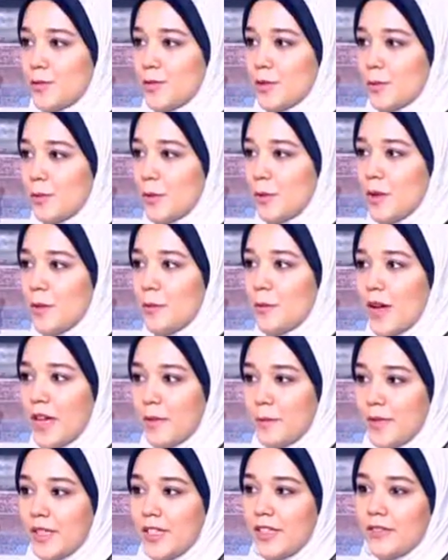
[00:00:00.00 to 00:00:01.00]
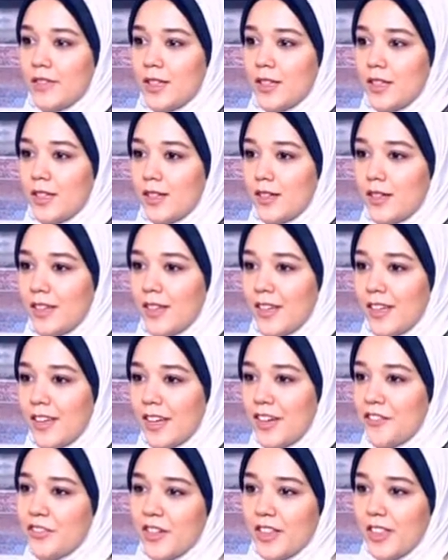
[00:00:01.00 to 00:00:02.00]
the problem by believing
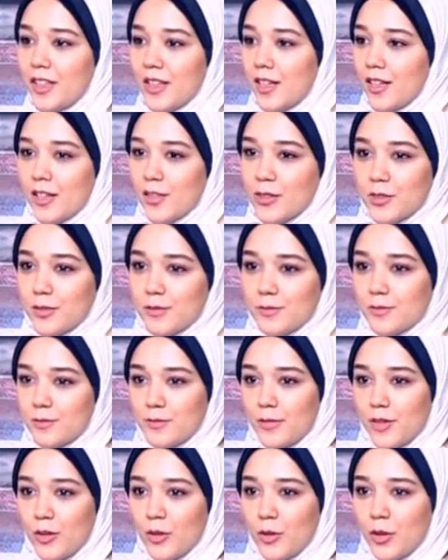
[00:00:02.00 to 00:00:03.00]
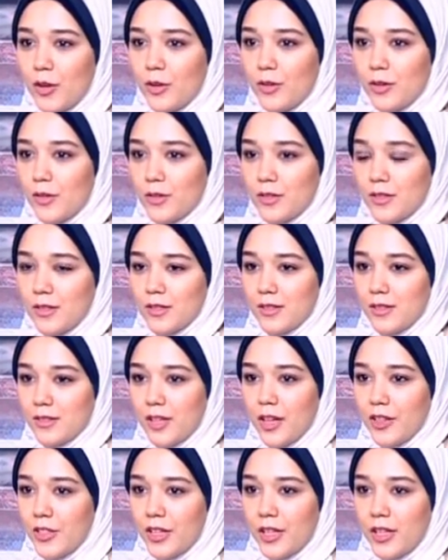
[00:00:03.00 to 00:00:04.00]
everything as
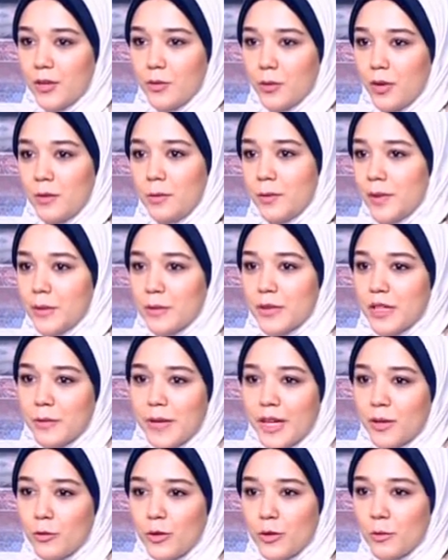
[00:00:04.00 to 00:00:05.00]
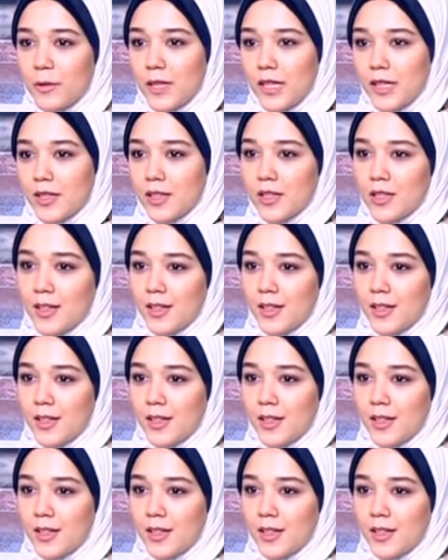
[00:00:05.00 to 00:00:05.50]
nothing will remain with me.